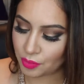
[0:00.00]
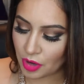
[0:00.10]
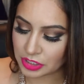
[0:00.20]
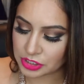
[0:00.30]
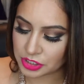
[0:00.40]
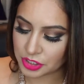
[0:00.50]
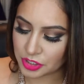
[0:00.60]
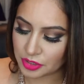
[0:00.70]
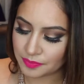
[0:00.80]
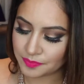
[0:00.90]

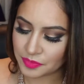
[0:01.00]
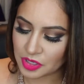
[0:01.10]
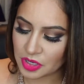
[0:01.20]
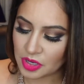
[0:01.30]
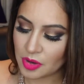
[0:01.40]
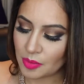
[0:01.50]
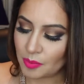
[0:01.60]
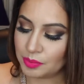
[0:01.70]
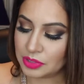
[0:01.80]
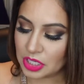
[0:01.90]
bronzer
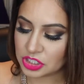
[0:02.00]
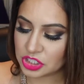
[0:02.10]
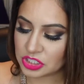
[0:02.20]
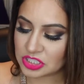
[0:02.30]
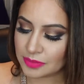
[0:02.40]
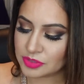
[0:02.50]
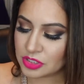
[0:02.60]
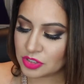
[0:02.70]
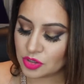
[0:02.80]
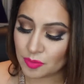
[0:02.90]
blush
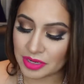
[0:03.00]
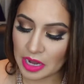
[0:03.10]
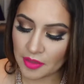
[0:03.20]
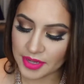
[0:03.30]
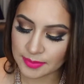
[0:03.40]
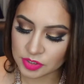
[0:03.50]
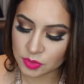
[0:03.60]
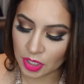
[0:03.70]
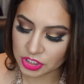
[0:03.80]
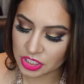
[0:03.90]
substitute, but now that I'm
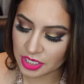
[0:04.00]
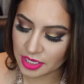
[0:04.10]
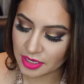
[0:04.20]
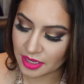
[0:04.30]
swatching it,